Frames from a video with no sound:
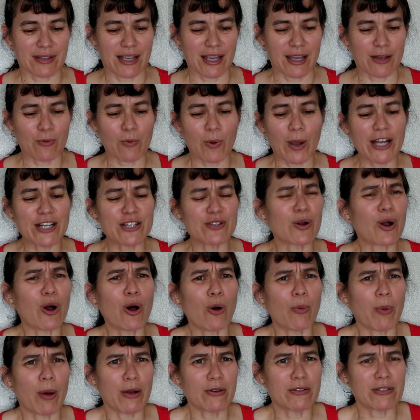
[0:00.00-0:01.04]
And why do a
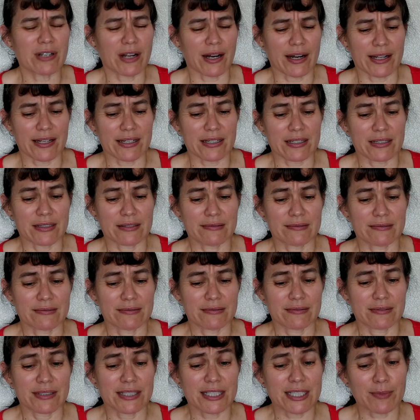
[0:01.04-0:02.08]
whole post on
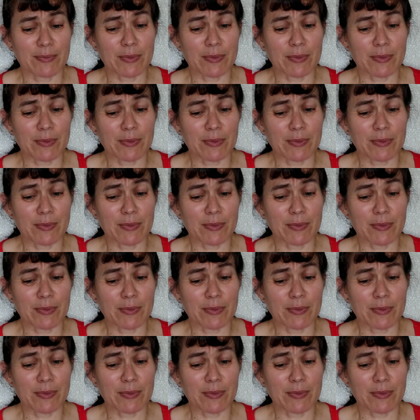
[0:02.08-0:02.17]
it?